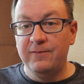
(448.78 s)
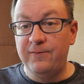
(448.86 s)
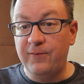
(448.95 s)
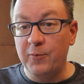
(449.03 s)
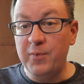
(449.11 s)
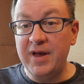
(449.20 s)

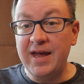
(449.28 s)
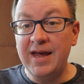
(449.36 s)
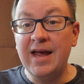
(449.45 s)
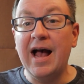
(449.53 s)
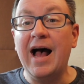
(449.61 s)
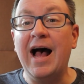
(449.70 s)
For
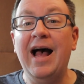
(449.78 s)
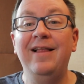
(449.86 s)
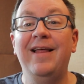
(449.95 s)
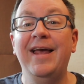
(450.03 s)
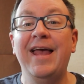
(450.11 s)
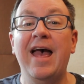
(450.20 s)
me, I
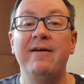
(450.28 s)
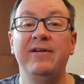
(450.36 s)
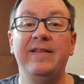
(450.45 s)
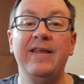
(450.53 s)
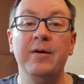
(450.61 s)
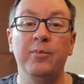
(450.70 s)
like
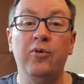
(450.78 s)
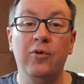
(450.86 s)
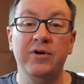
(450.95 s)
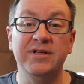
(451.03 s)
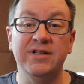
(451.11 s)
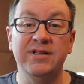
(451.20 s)
having the
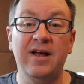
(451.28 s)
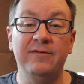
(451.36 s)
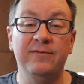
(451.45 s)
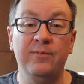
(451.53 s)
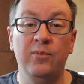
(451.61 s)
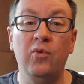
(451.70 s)
important
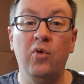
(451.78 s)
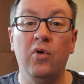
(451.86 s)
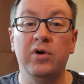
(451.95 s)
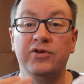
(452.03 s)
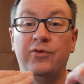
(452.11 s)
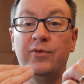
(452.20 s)
stuff
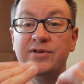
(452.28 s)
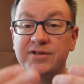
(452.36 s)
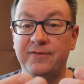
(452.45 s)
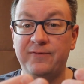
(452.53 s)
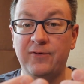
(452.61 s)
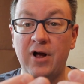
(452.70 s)
more towards
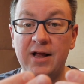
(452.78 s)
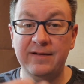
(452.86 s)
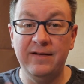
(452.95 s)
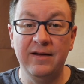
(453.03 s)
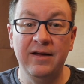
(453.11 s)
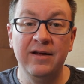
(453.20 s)
the
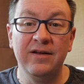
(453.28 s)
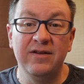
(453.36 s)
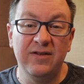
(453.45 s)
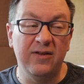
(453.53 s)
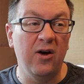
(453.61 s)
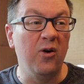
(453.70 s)
front.
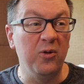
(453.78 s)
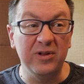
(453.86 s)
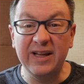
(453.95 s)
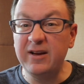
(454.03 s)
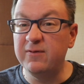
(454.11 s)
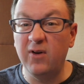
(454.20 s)
So
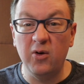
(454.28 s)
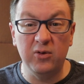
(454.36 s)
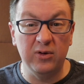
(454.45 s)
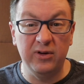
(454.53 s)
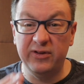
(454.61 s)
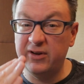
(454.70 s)
lead
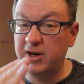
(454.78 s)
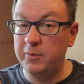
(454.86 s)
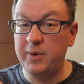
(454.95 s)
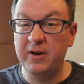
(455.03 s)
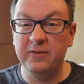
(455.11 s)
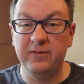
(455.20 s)
vocals are going to
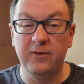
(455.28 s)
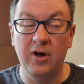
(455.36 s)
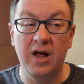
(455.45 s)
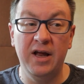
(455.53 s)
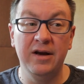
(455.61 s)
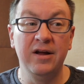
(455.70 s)
be in
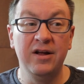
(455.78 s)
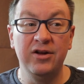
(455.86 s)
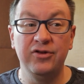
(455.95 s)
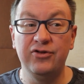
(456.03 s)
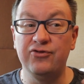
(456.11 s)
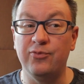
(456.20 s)
front.
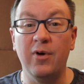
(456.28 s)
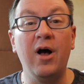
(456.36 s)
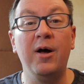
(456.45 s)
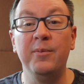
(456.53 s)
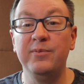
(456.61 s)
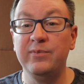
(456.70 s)

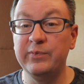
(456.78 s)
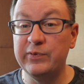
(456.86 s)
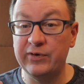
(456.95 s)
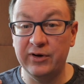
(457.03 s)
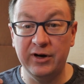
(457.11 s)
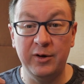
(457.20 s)

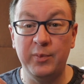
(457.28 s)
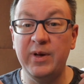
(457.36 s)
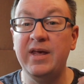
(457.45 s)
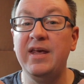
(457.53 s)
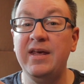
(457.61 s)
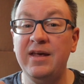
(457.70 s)
Drums are going to
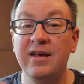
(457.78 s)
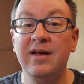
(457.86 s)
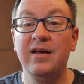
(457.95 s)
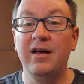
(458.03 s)
be